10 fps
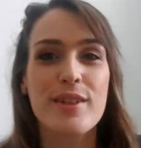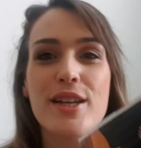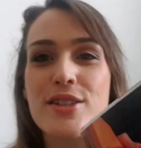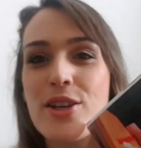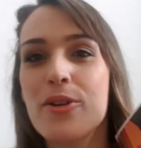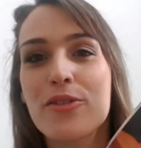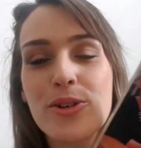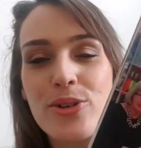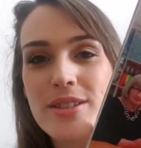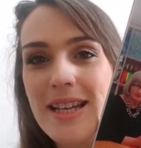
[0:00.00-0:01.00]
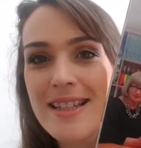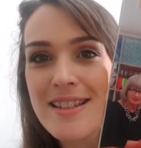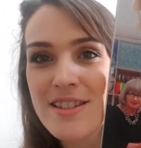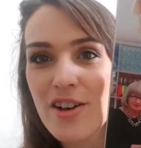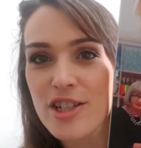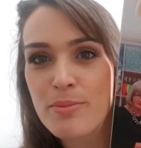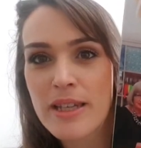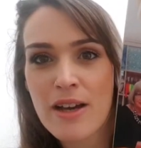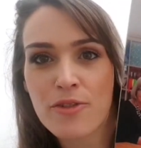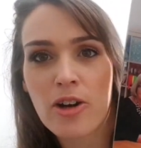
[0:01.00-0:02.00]
So of course inside we
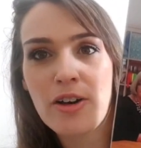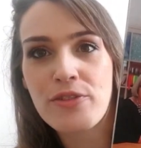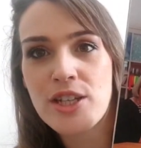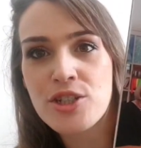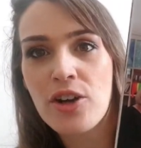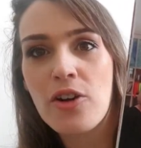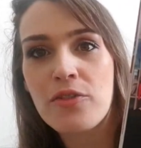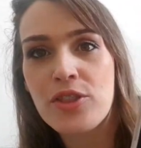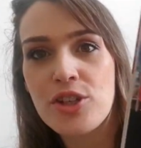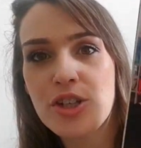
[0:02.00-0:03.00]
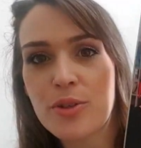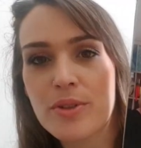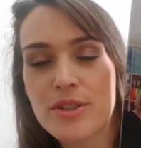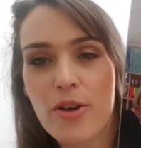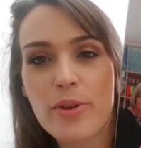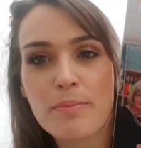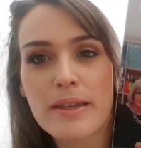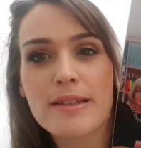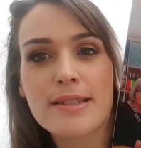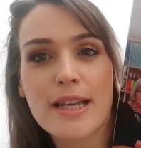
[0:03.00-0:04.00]
have got a feature of the new Sewing
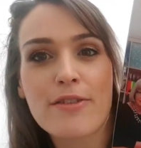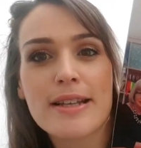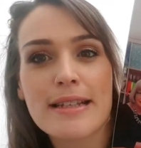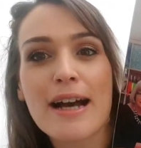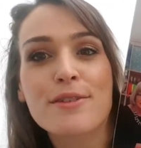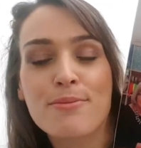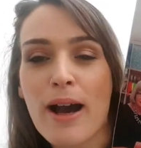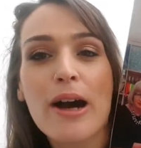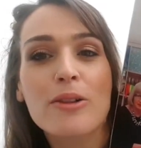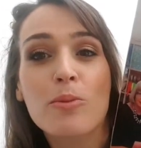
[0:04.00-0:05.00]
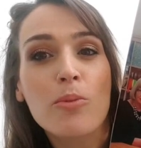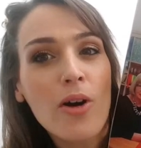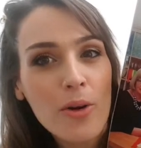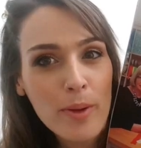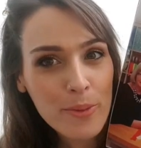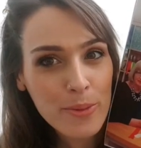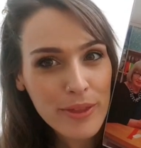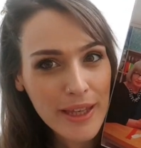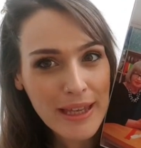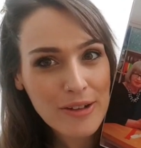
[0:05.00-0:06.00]
Bee series as well. What are we all
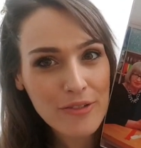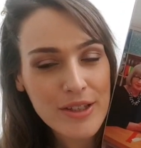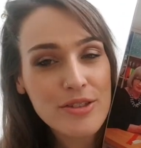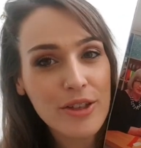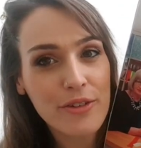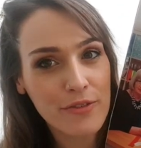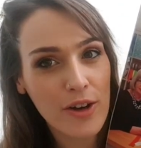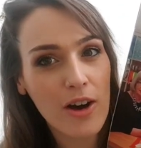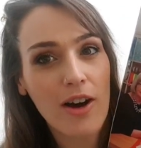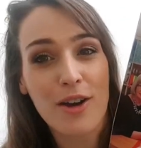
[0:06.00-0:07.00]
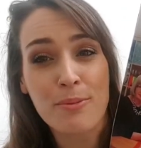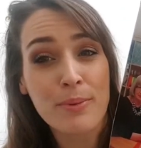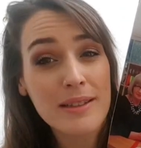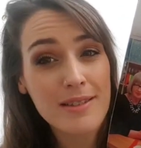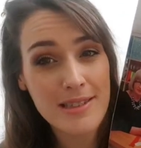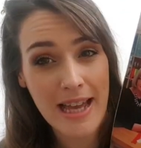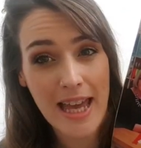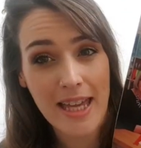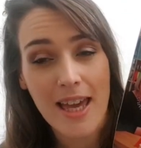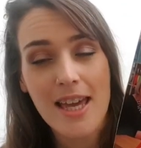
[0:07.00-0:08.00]
thinking of it so far? I will
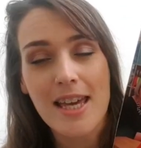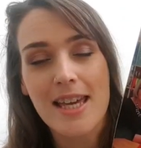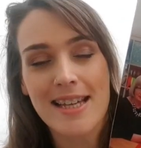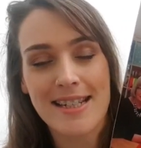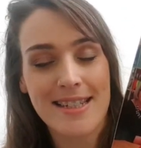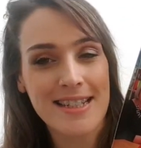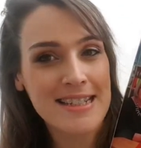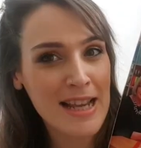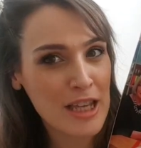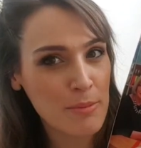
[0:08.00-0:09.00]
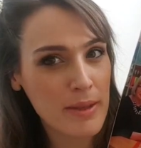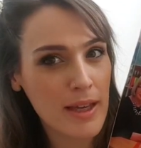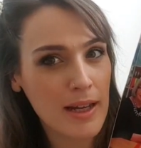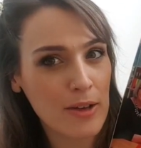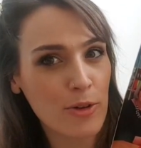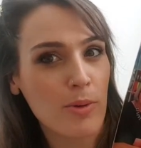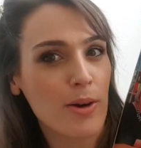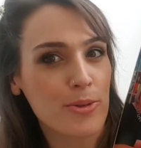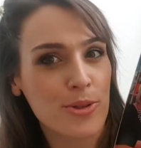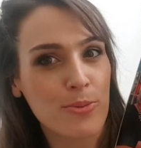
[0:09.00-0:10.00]
say it did take me a little
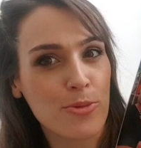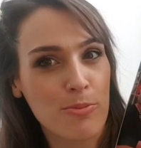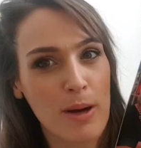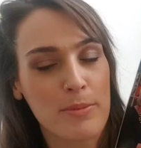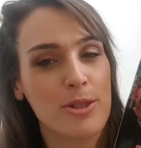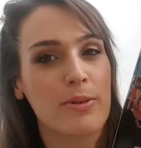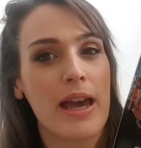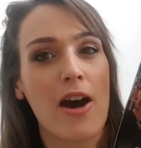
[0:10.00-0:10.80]
while to warm up to it.